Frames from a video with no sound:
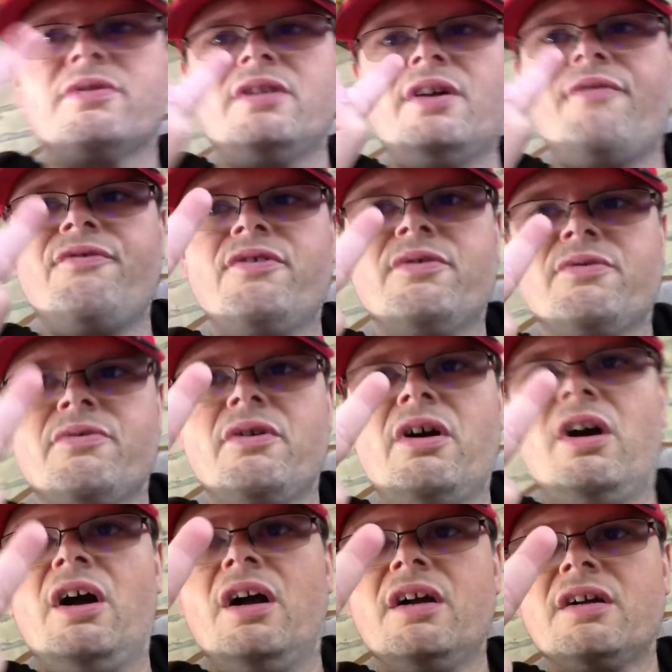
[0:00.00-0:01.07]
definitely
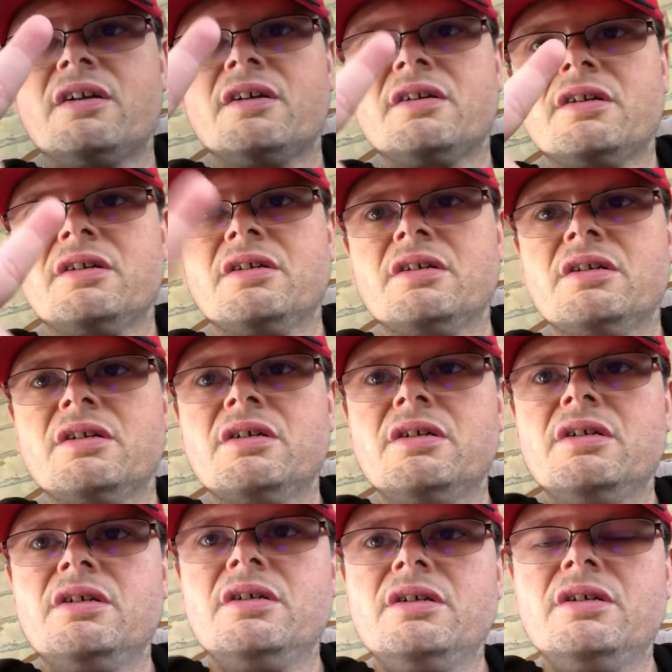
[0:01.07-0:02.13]
rock.
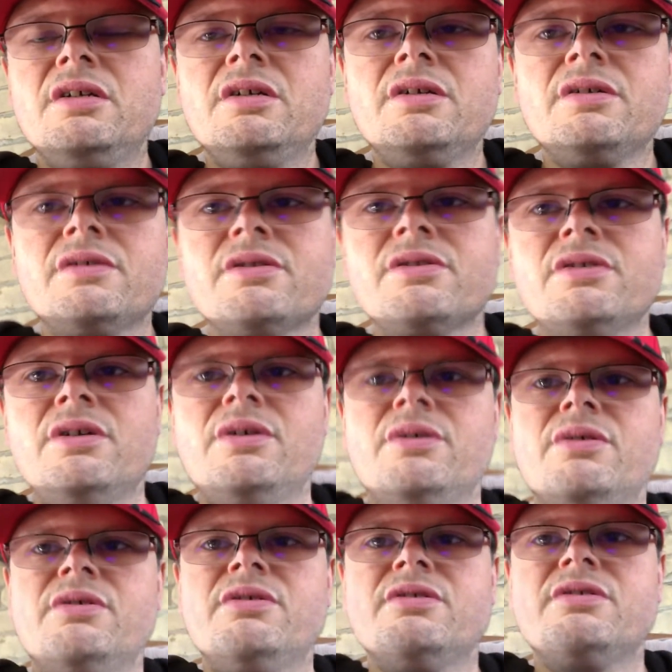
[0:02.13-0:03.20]

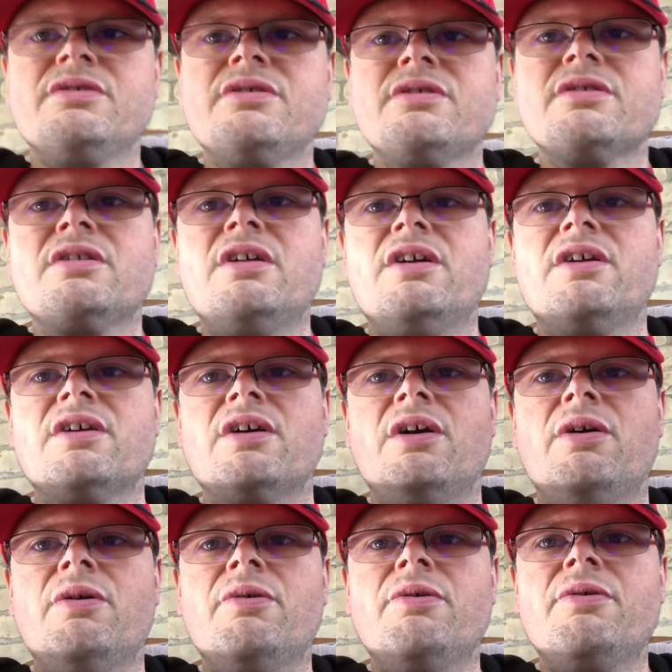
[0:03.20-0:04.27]
So there you
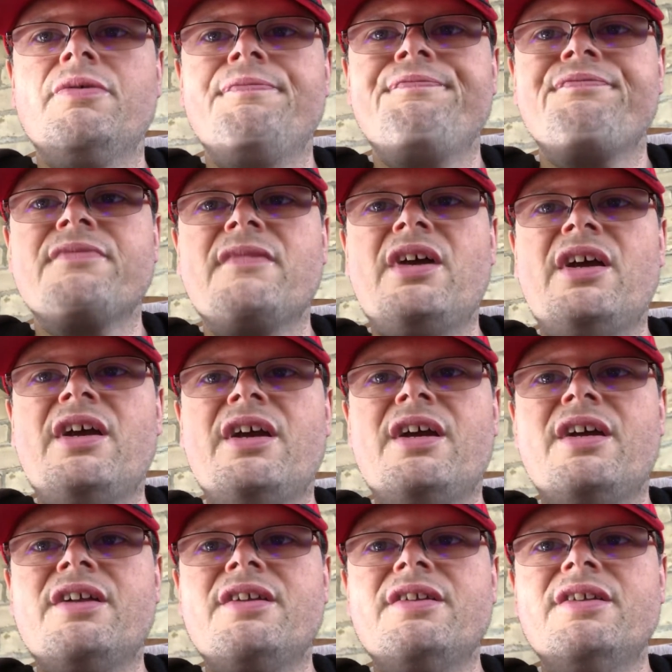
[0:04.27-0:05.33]
go.
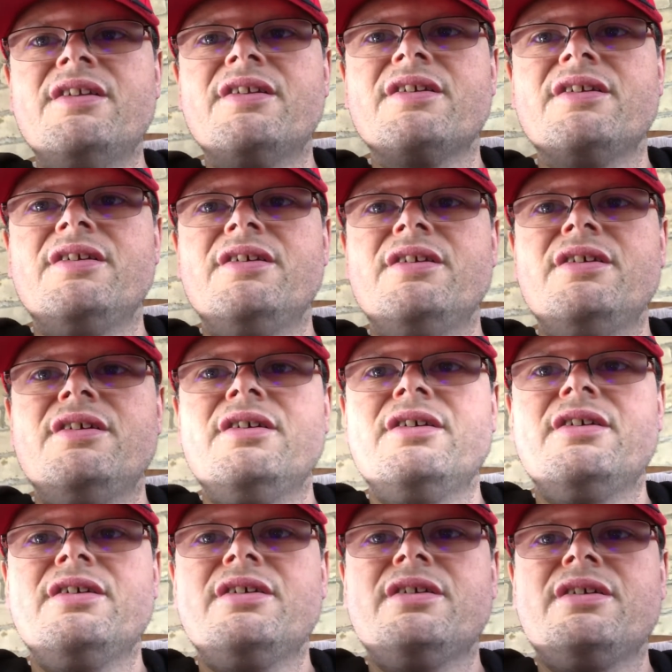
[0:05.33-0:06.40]
And
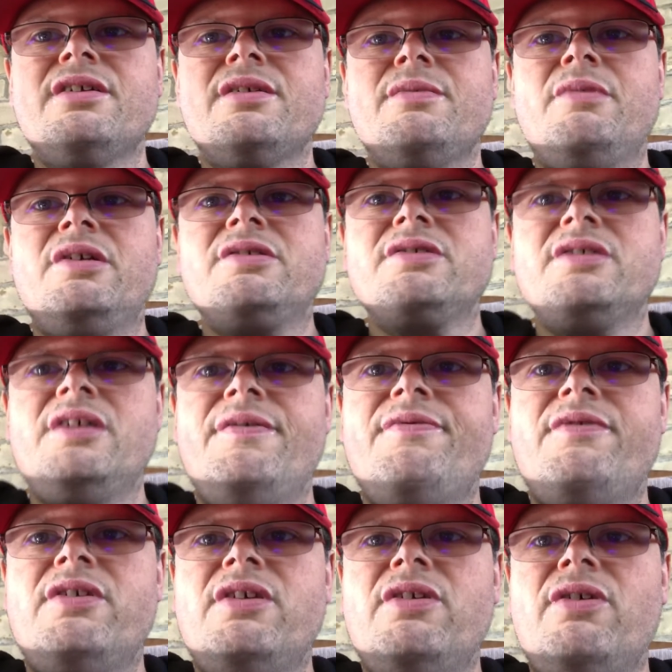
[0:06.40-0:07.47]
much
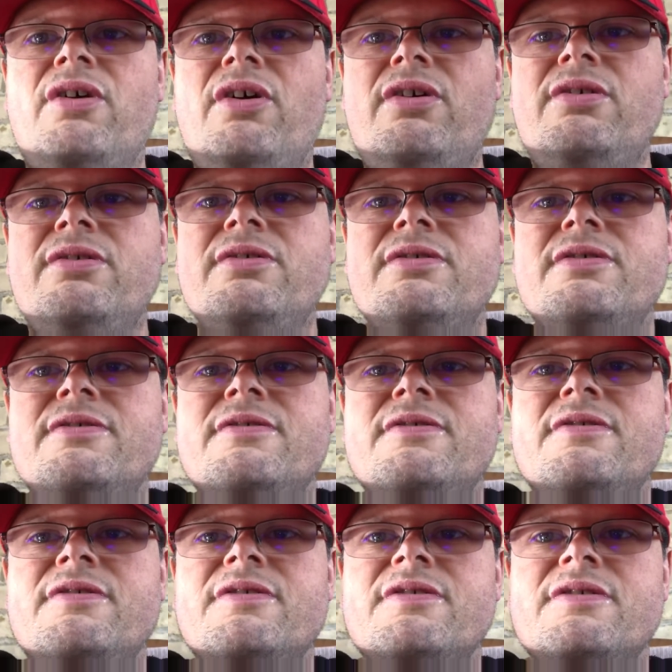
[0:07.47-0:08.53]
love to you all.
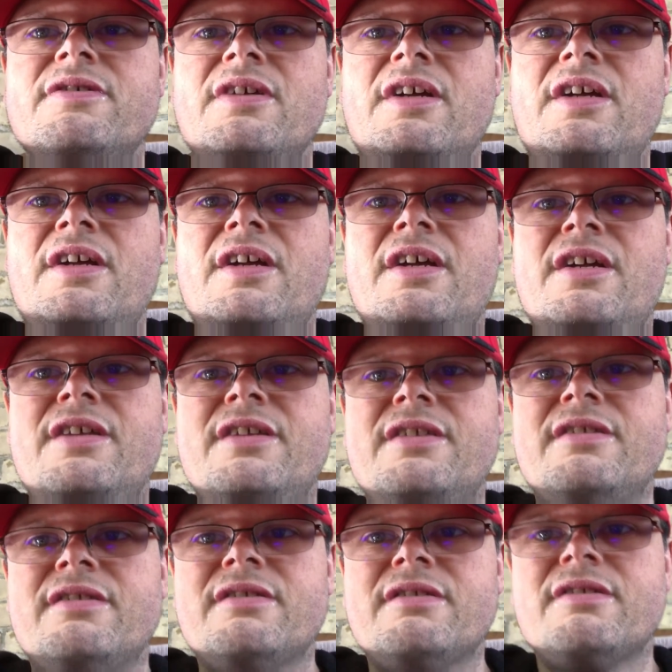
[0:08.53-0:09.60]
And
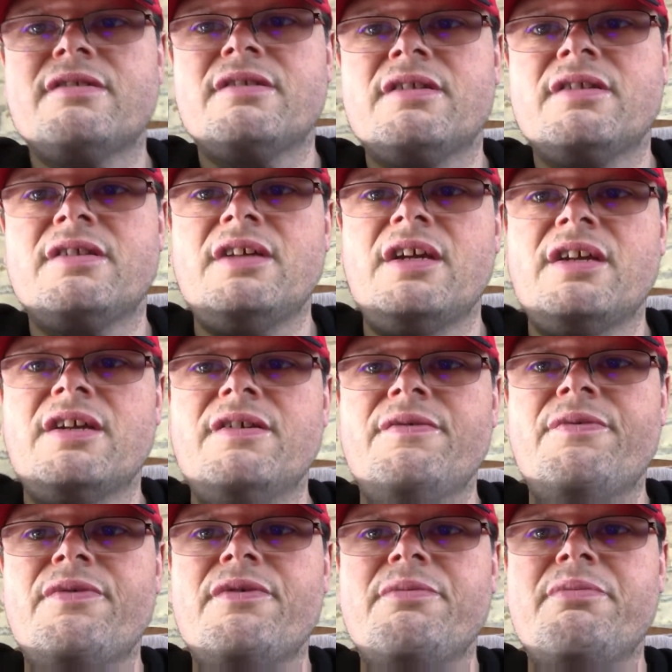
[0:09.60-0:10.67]
thank you
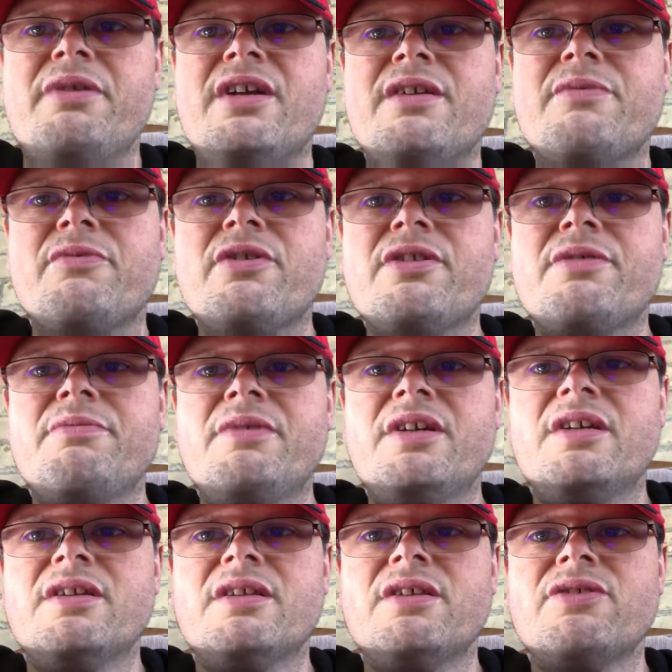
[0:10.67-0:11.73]
for being with
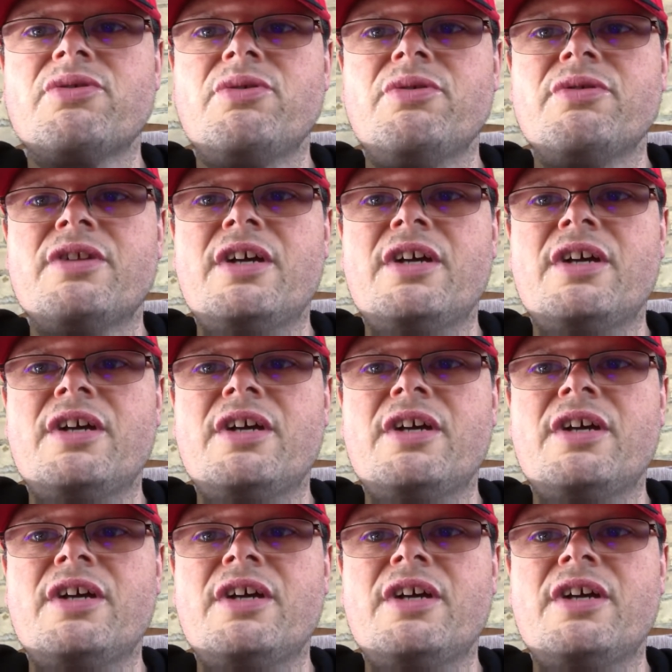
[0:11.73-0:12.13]
me this whole